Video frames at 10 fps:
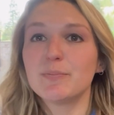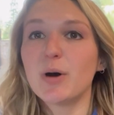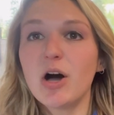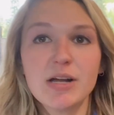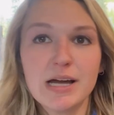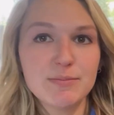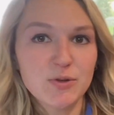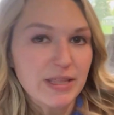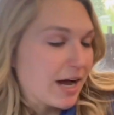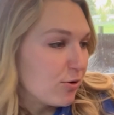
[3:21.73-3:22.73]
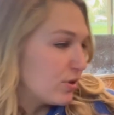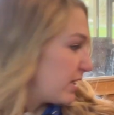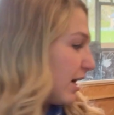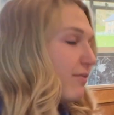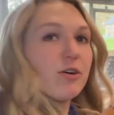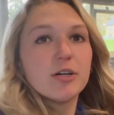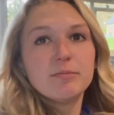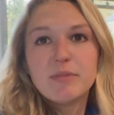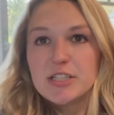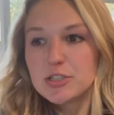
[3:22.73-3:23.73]
ball comes without the
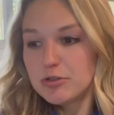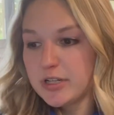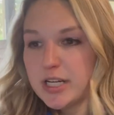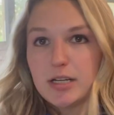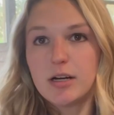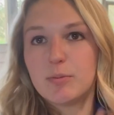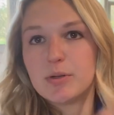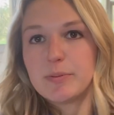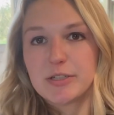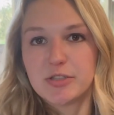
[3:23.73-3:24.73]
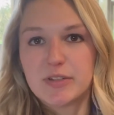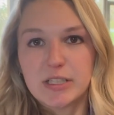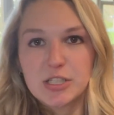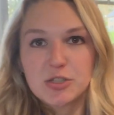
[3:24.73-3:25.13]
cover. It's green. I'll put a picture of it on the